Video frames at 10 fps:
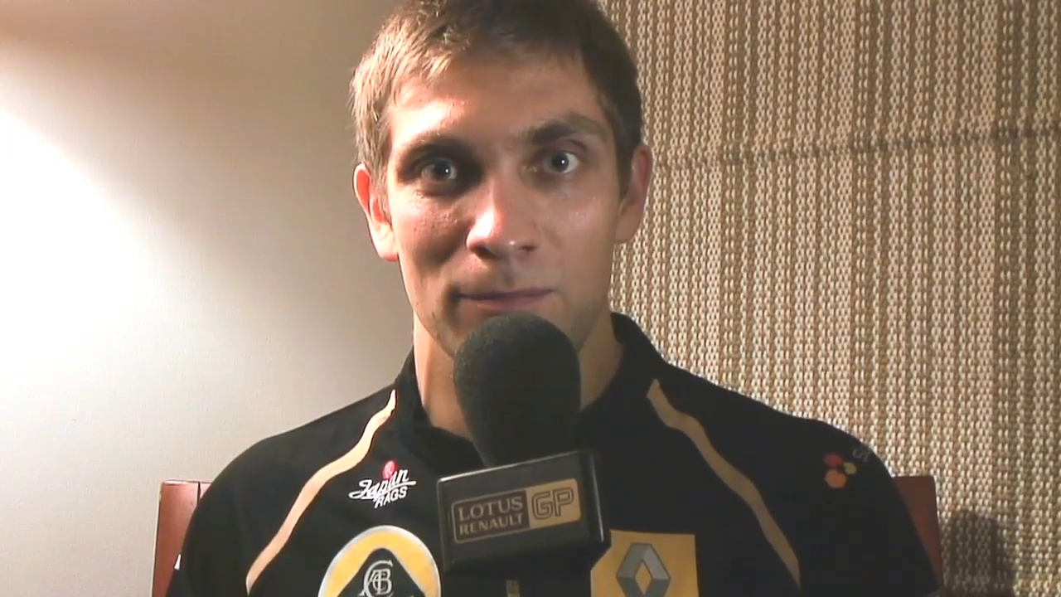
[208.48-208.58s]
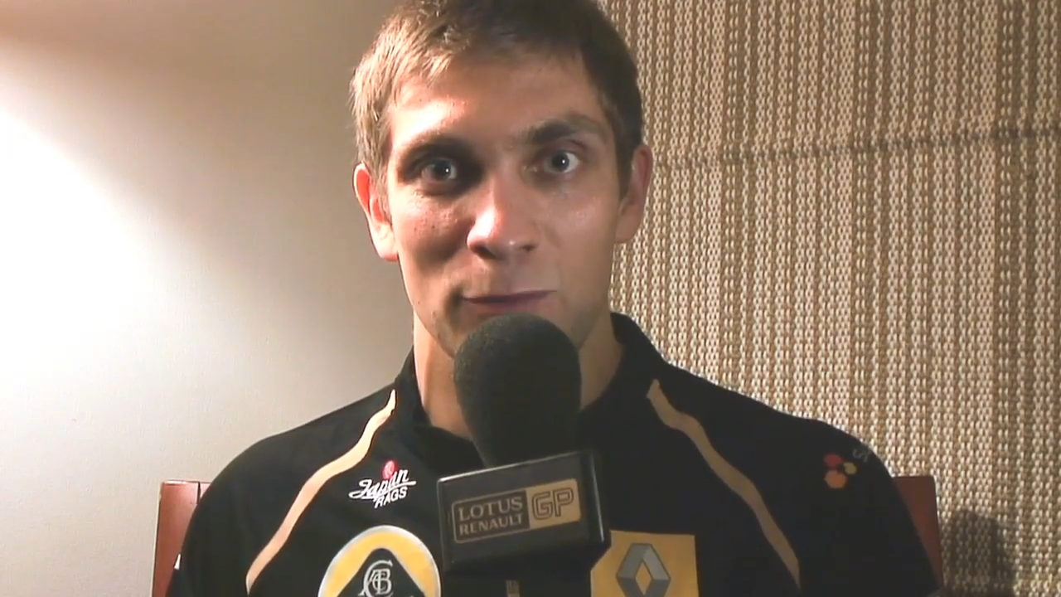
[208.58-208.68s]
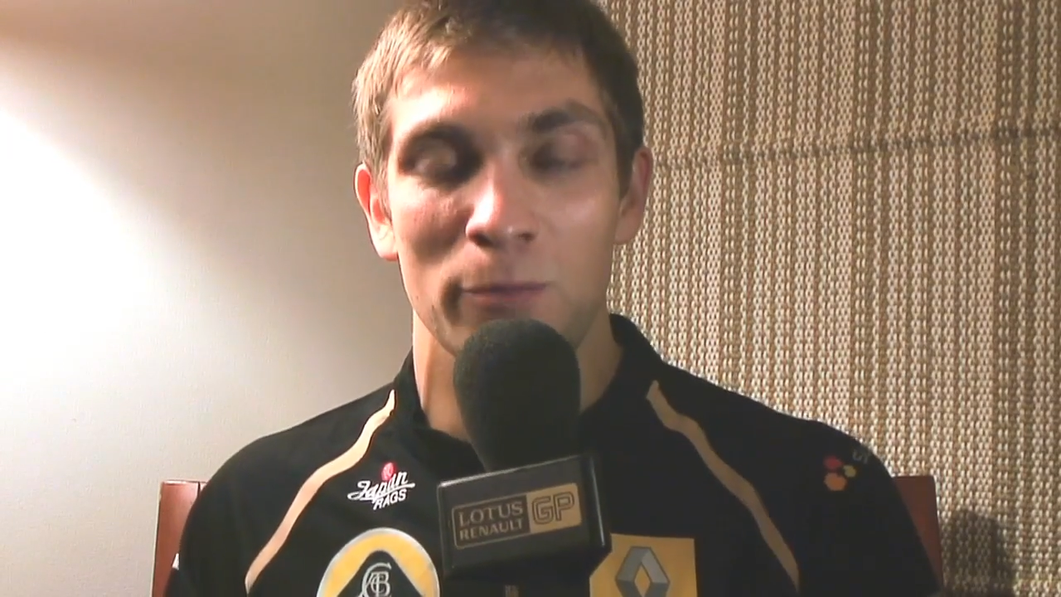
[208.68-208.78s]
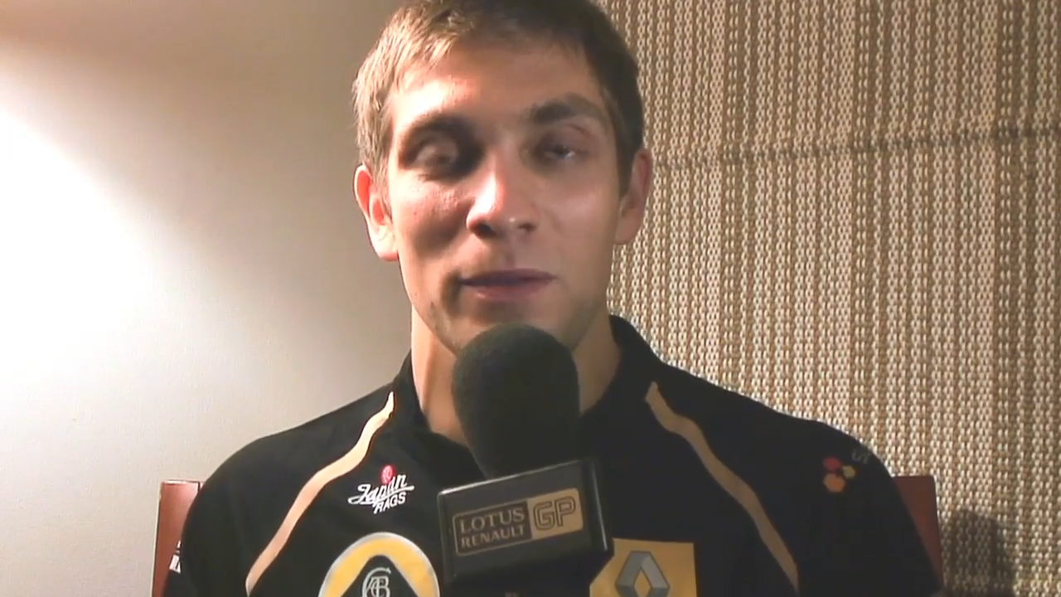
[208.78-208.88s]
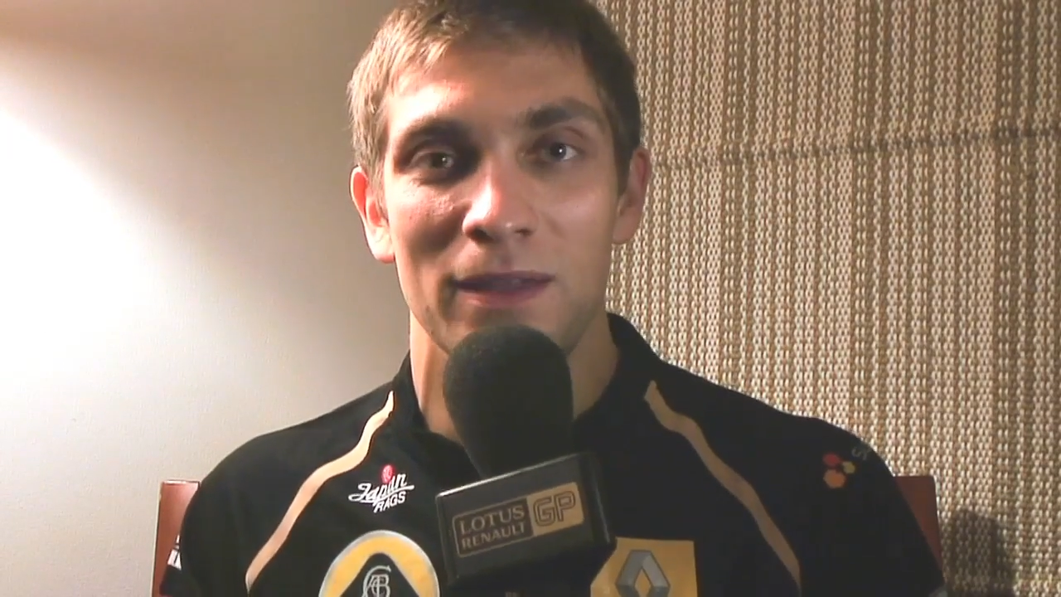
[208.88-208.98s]

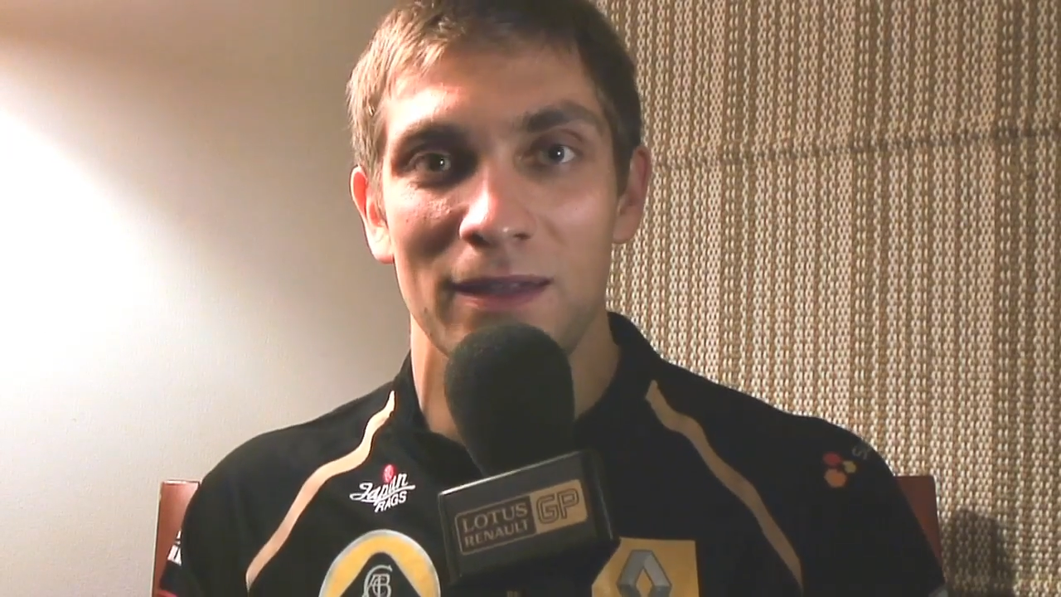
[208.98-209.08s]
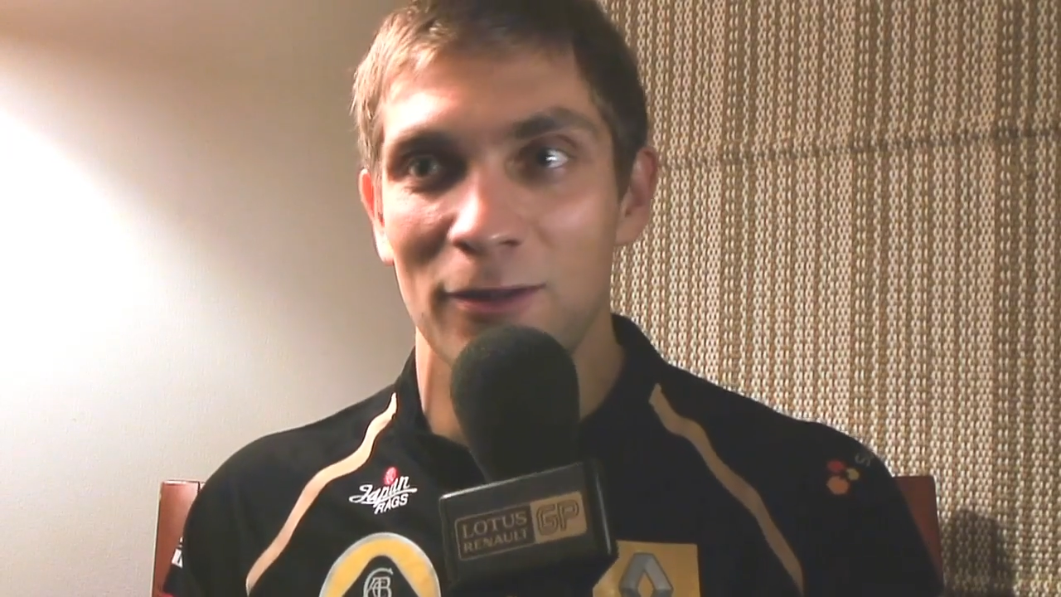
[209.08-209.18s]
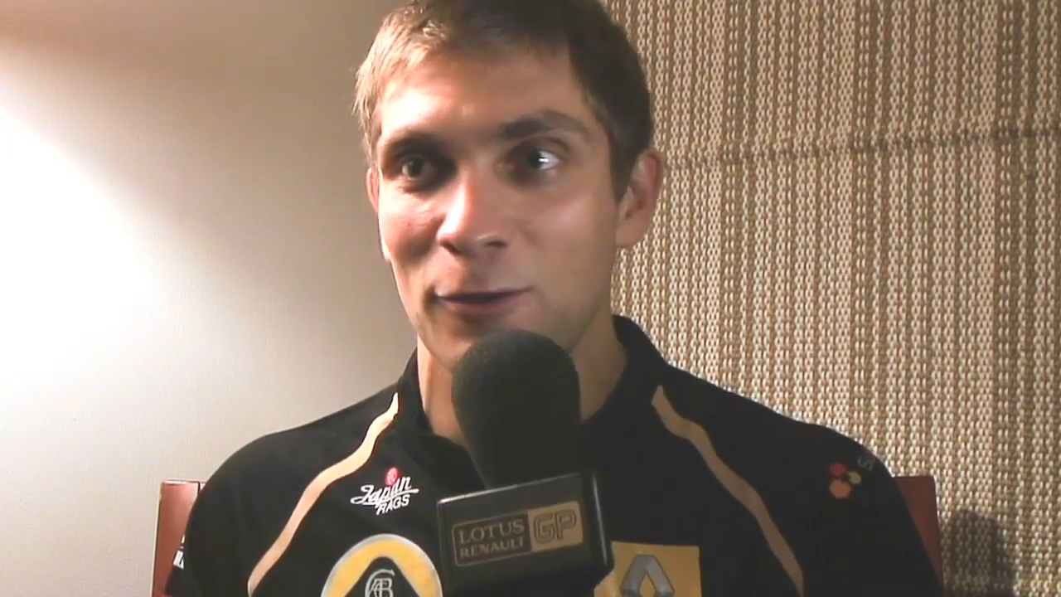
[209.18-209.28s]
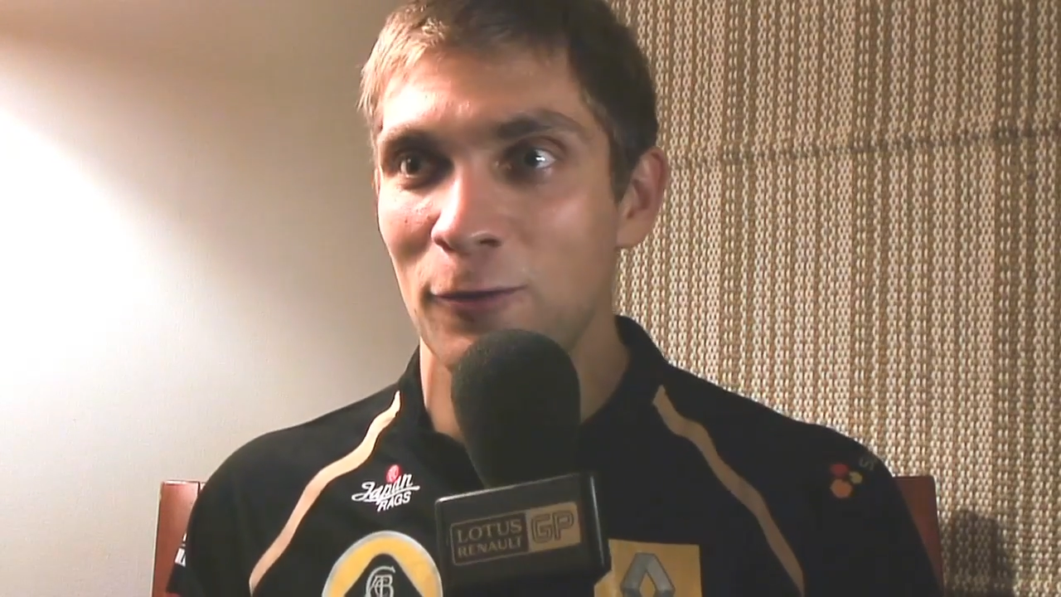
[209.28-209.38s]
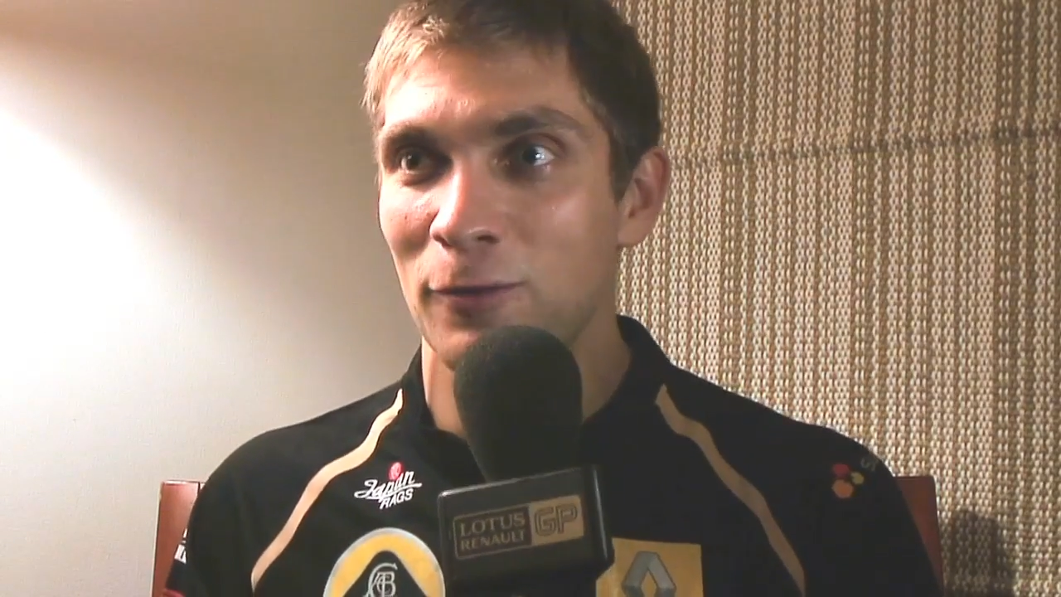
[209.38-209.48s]
to be, you
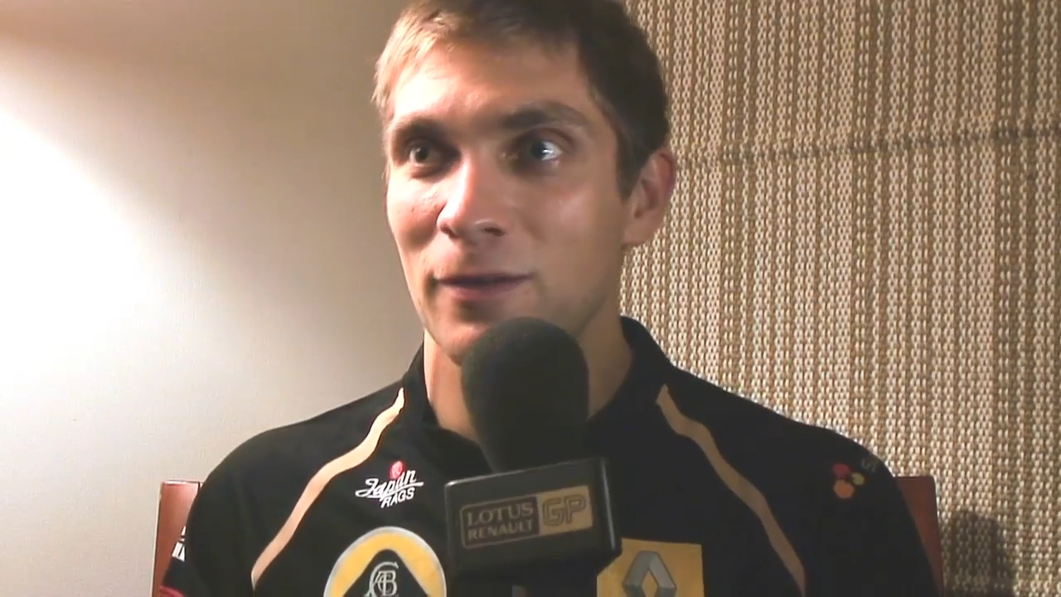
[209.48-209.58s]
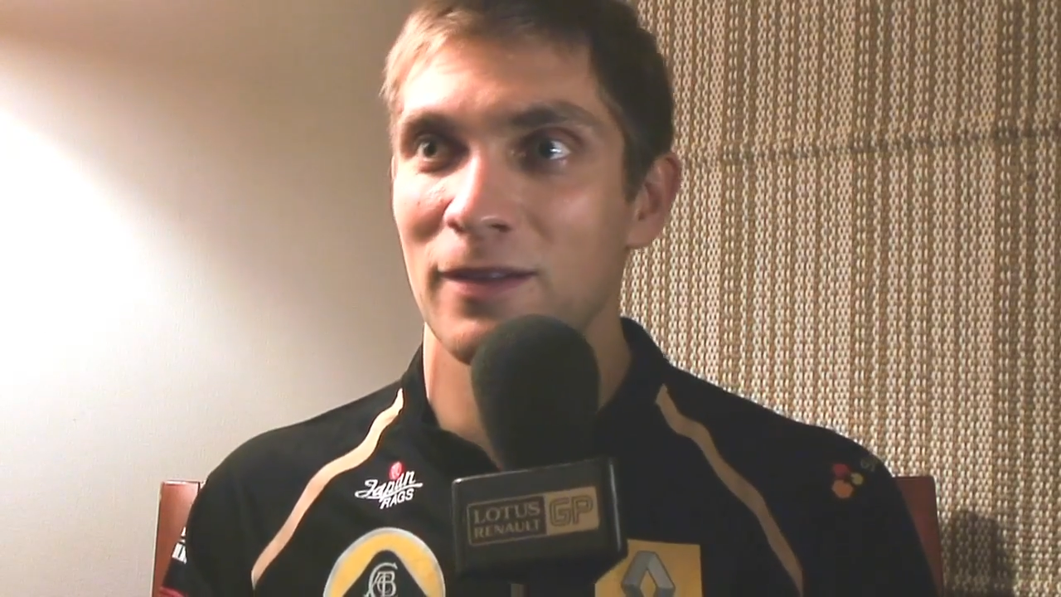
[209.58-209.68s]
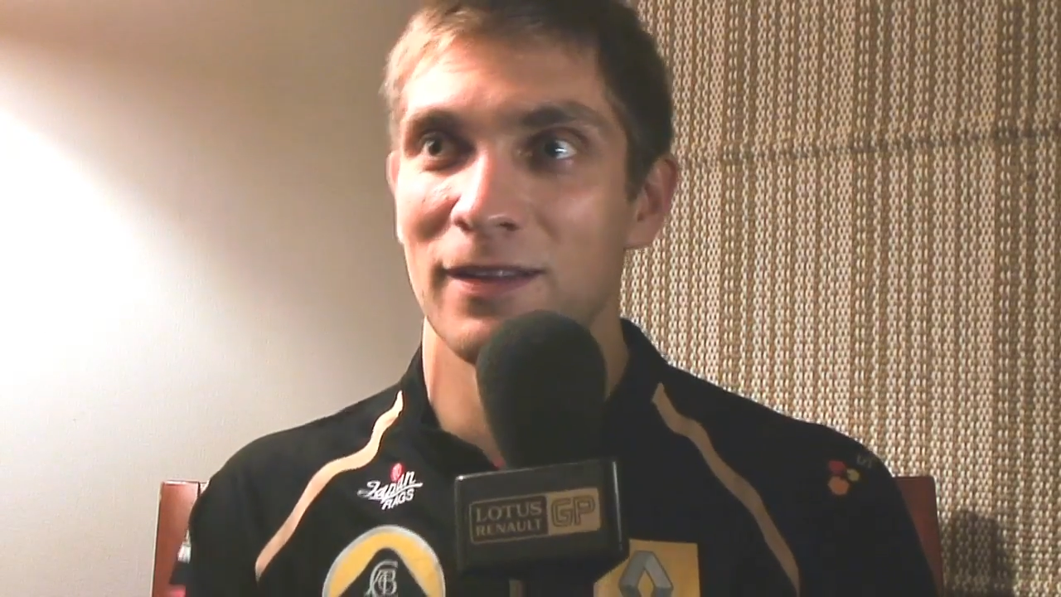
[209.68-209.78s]
know,